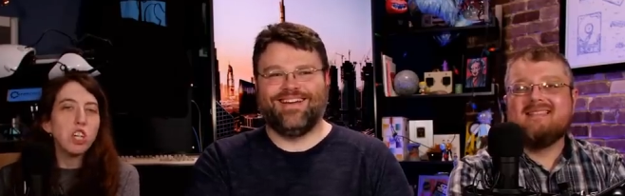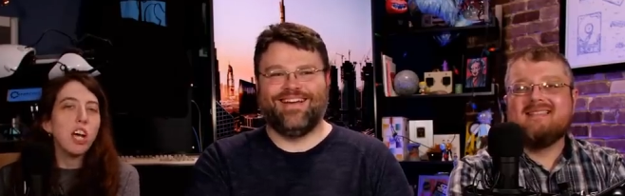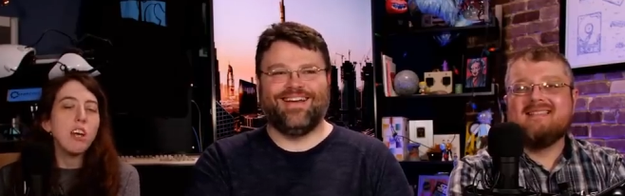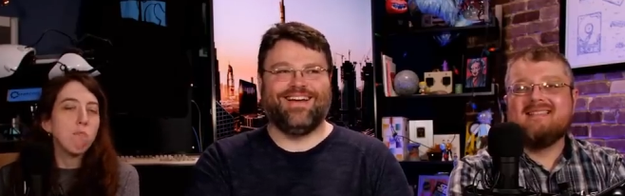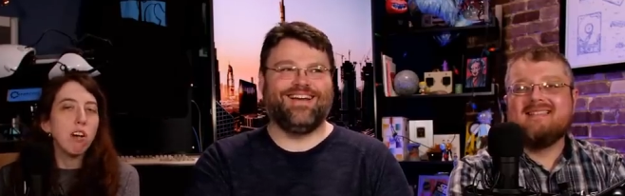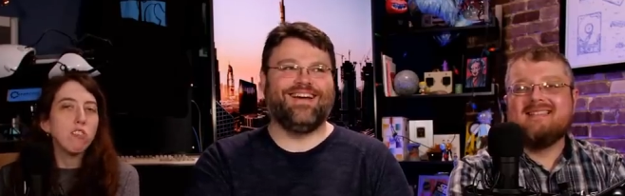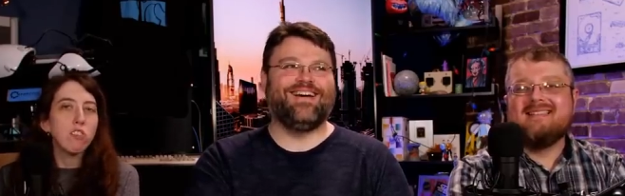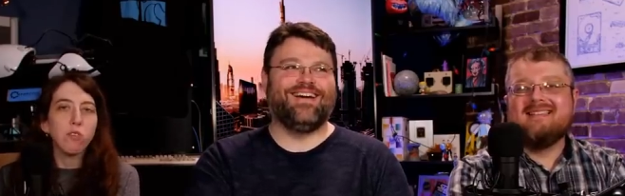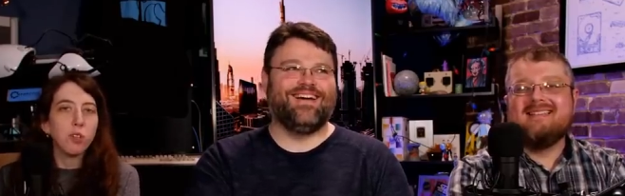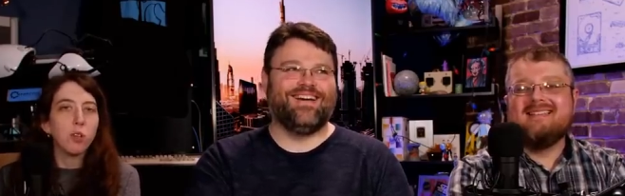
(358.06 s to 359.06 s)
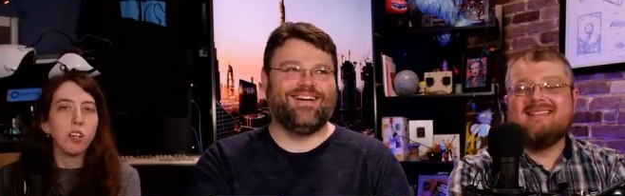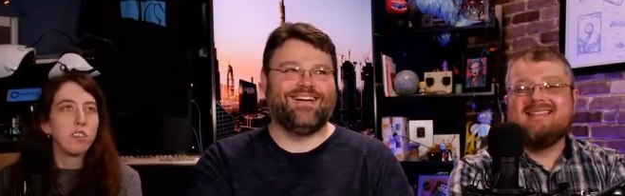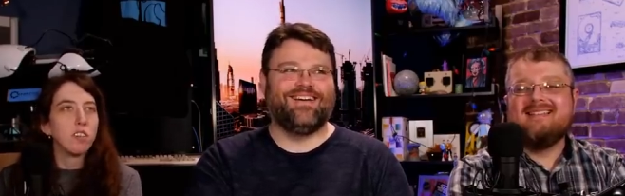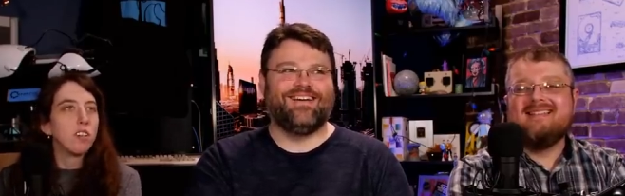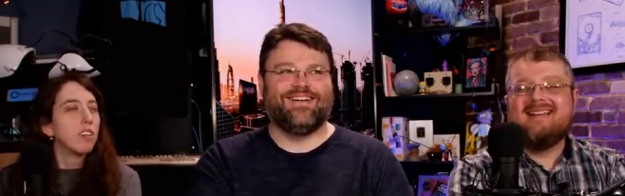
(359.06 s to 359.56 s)
Speaker 1: giant monster of
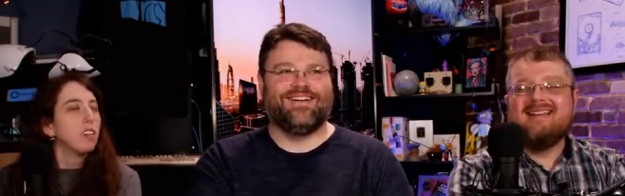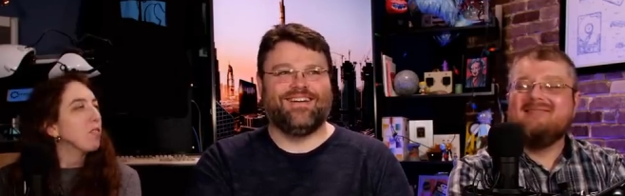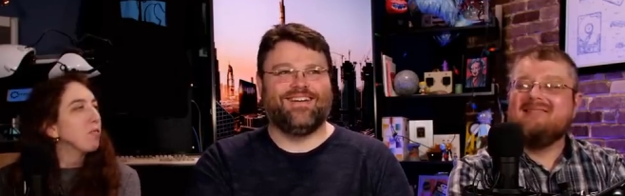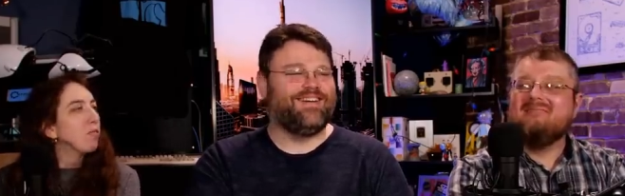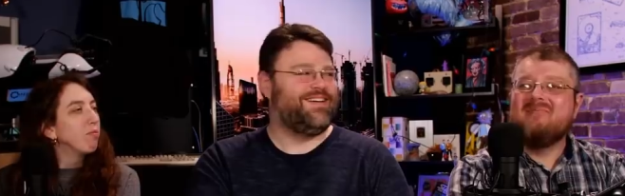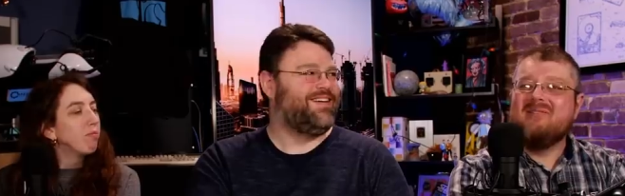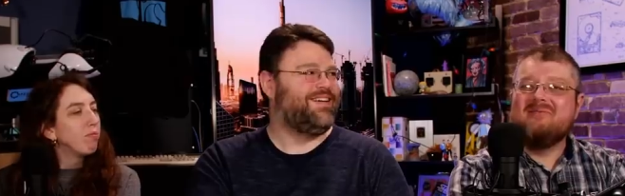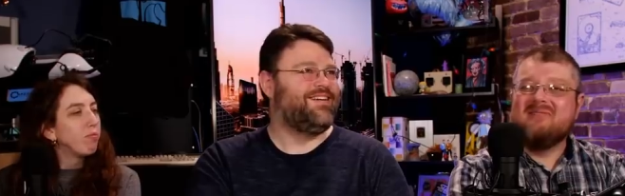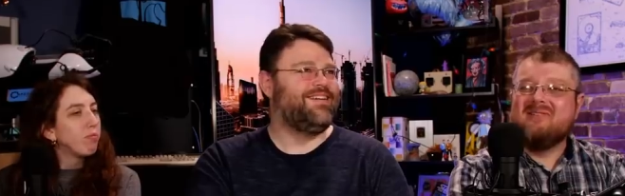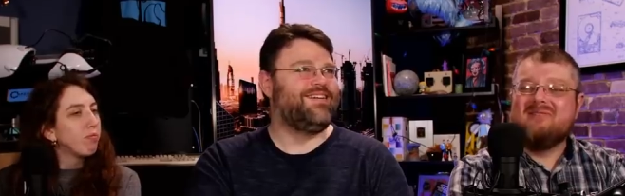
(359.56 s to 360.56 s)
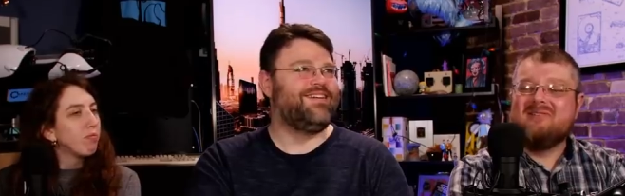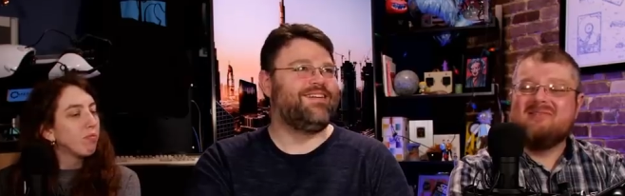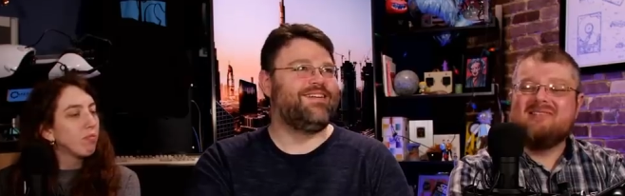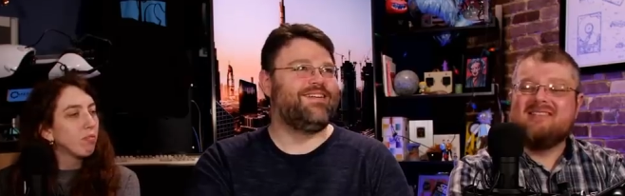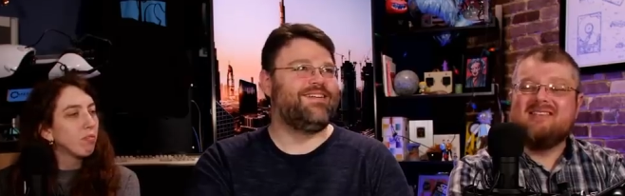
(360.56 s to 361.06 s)
choice.
Speaker 2: I don't think Mothra lived
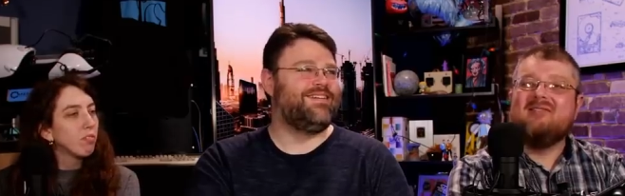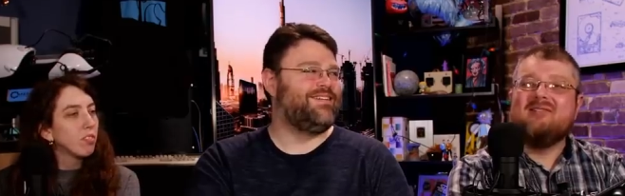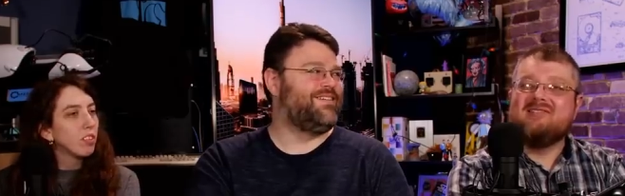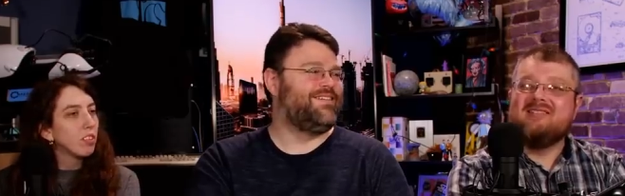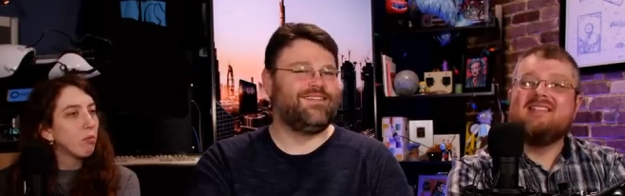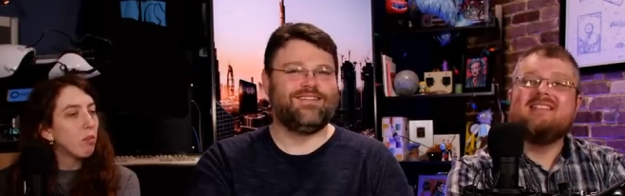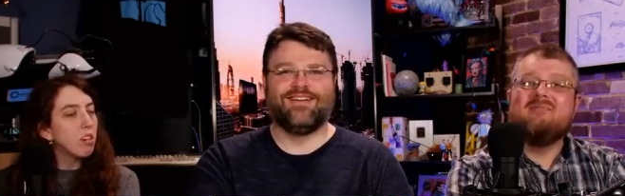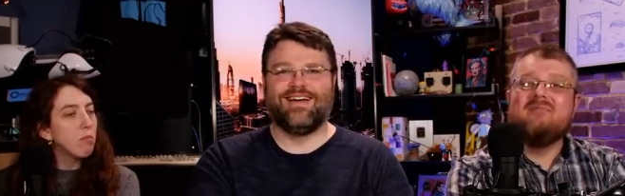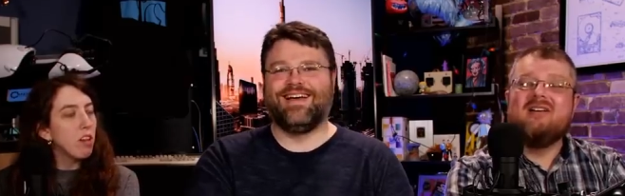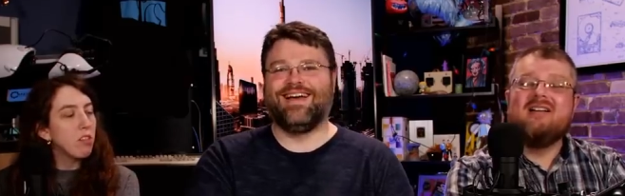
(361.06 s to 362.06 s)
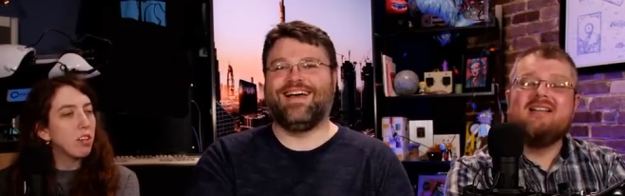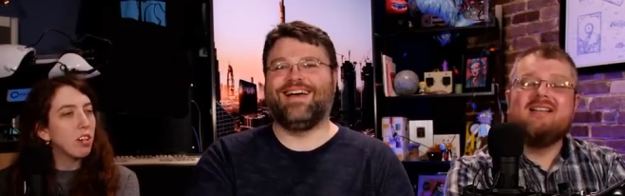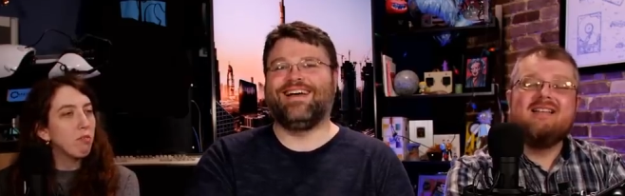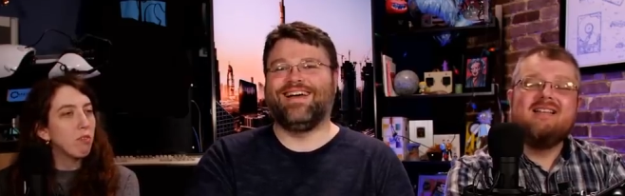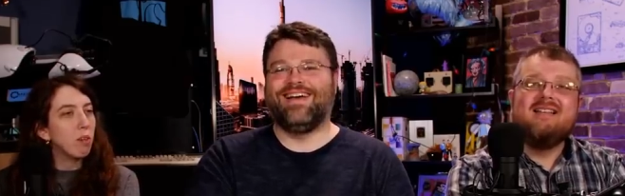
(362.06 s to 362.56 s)
under the sea, Krista. Where did come Mothra on.
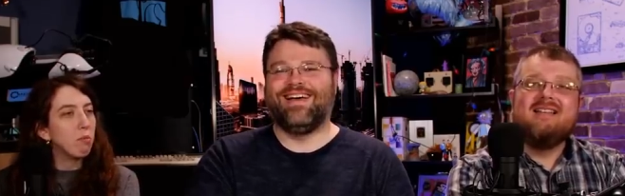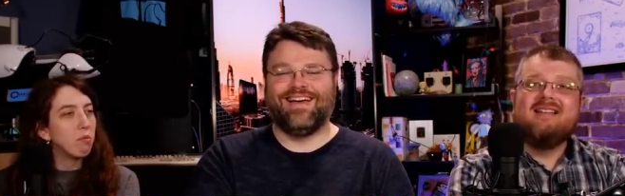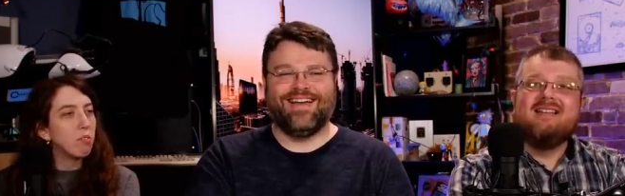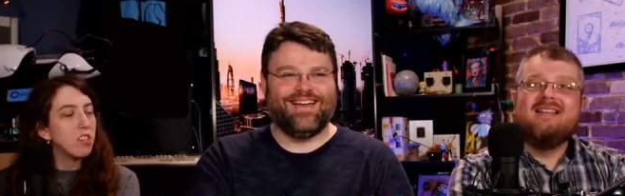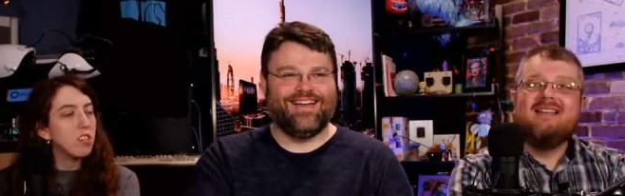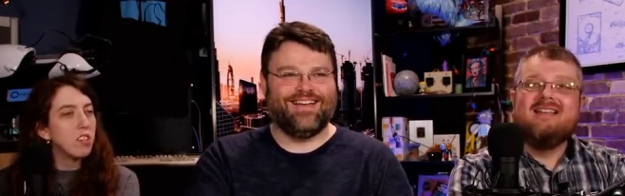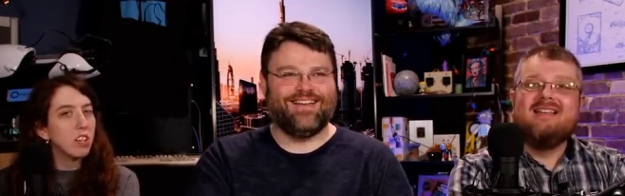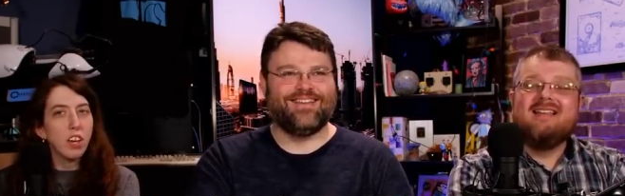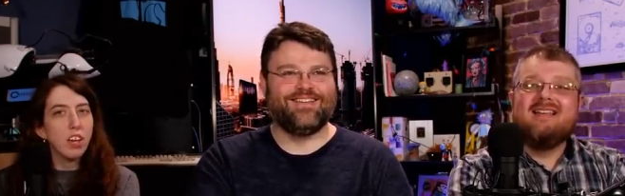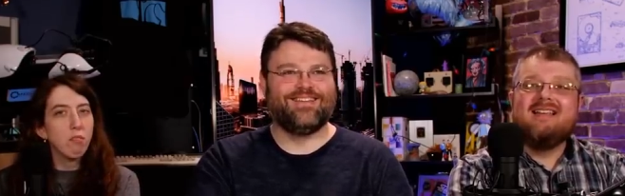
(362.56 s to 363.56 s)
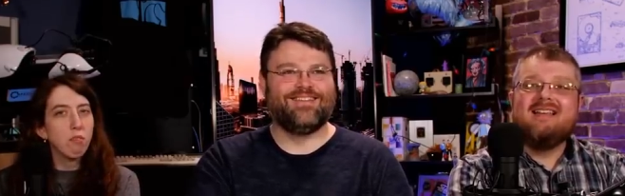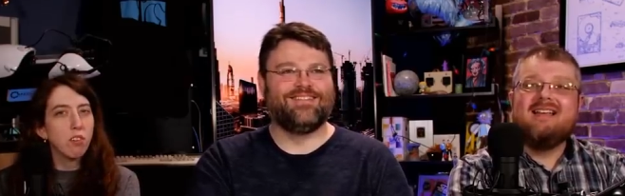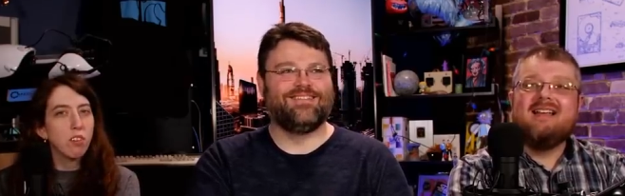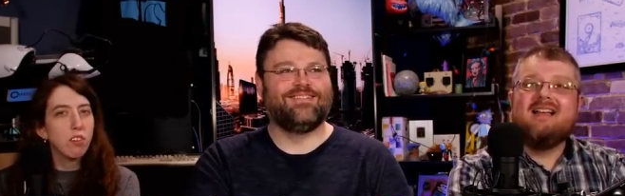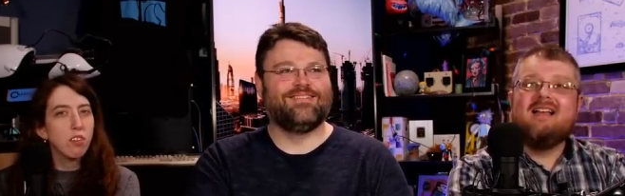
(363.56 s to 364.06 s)
Speaker 1: come from? Was he just in a cave?
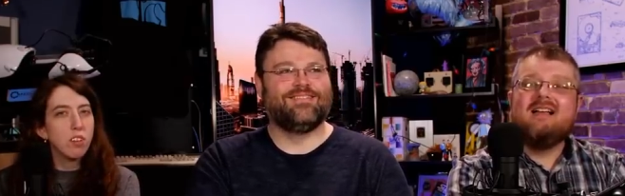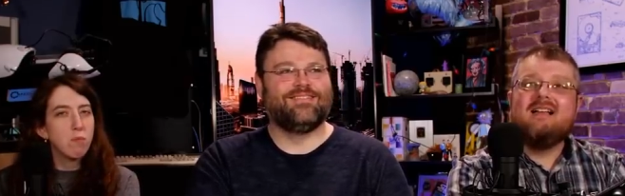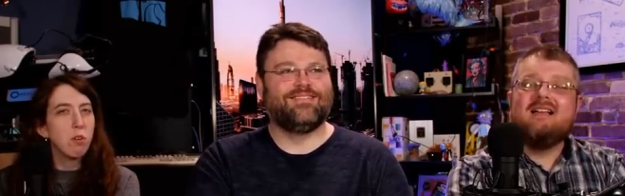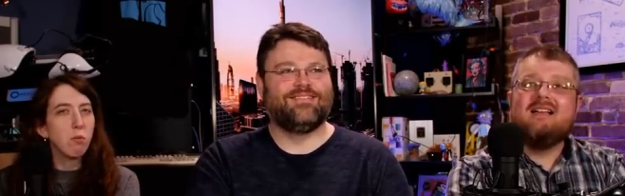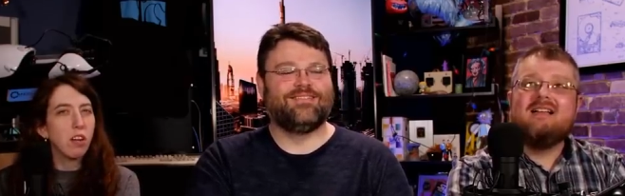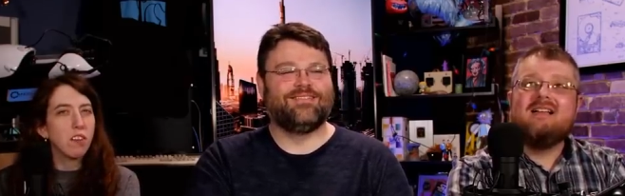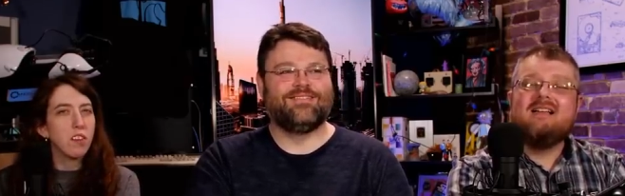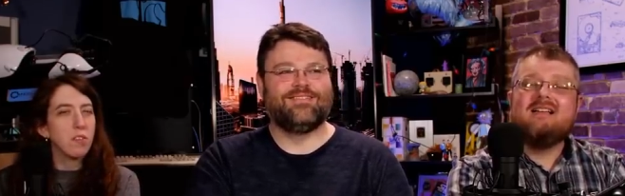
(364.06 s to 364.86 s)
It's uh, been a while since